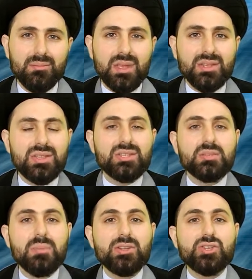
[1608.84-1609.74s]
because this
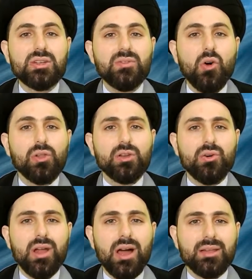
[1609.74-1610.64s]
is mentioned in the Holy
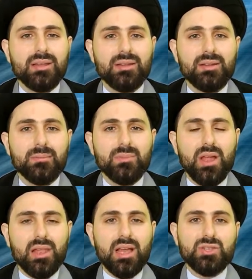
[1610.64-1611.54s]
Quran.
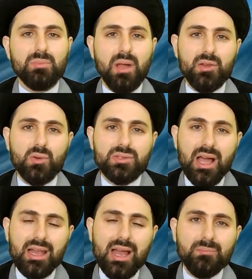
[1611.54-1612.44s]
Allah subhanahu wa
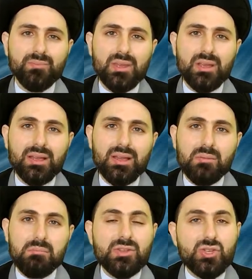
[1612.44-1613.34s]
ta'ala
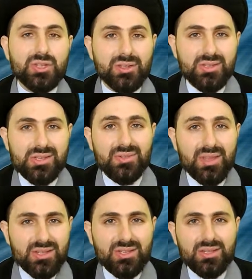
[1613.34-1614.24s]
mentions
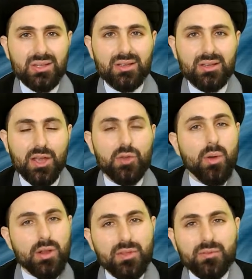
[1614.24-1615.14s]
this in
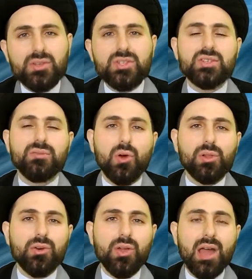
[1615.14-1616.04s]
one of the verses of the
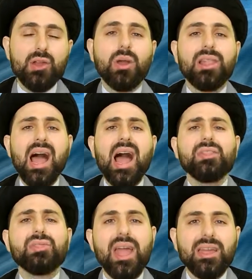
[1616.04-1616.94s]
Holy Quran. Oh Allah, I
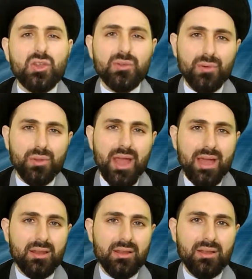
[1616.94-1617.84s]
thank you for that,